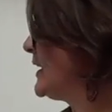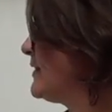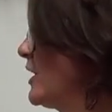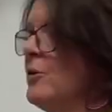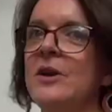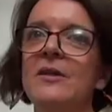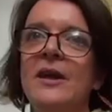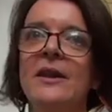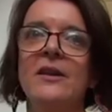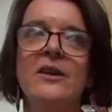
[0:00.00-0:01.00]
the only
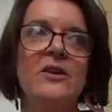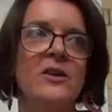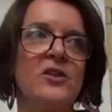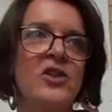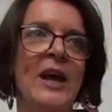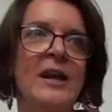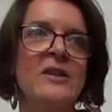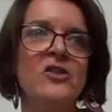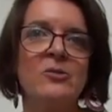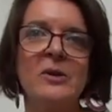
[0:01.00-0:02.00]
thing that
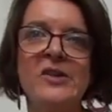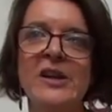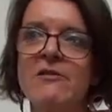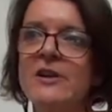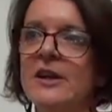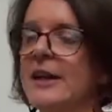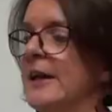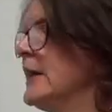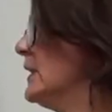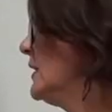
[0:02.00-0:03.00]
changed
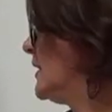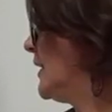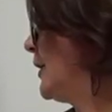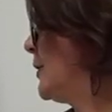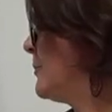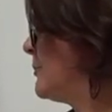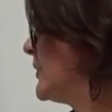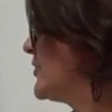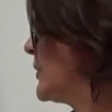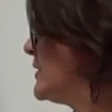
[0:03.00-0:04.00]
materially
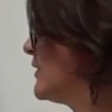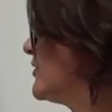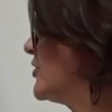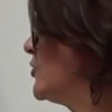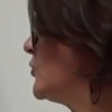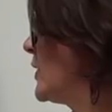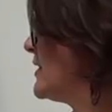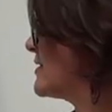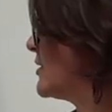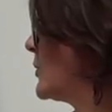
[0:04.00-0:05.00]
between the two
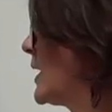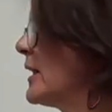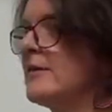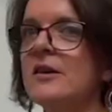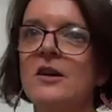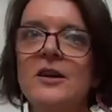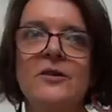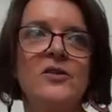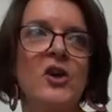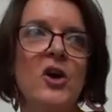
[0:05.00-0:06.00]
is that we had to kind
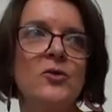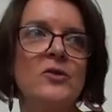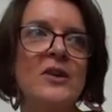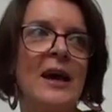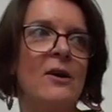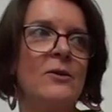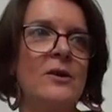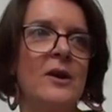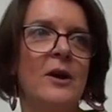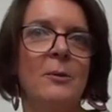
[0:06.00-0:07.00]
of tone
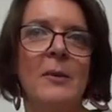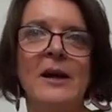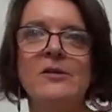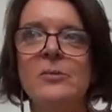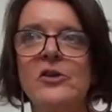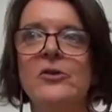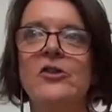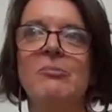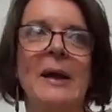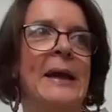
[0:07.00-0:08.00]
down Adam's use
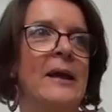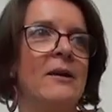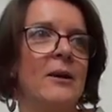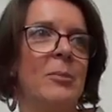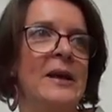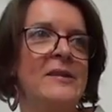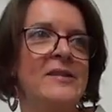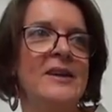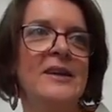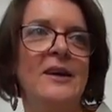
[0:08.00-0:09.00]
of pink a bit.
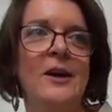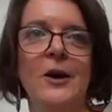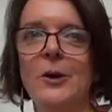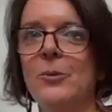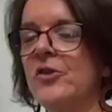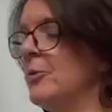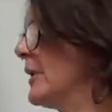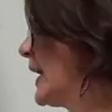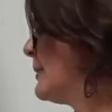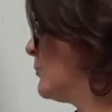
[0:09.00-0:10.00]
So it
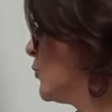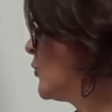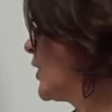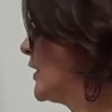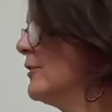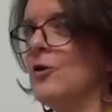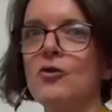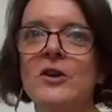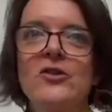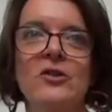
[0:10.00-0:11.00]
became more kind of
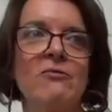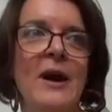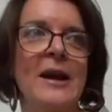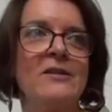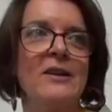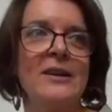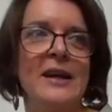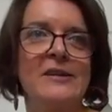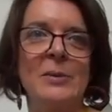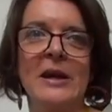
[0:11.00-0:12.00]
orange and red and
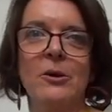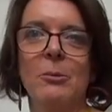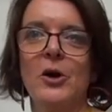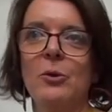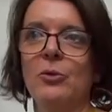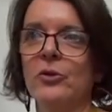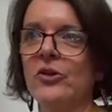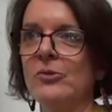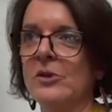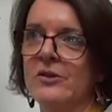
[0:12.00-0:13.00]
less pink and purple,
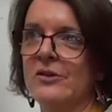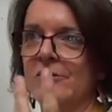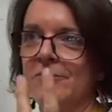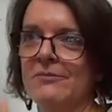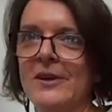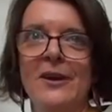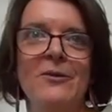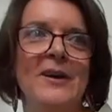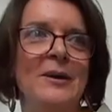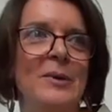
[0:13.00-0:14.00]
just because of
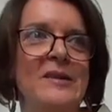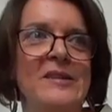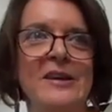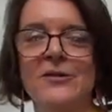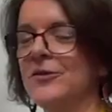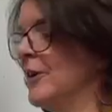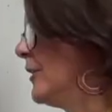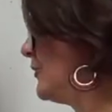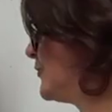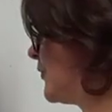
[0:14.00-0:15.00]
availability of
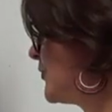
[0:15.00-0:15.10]
the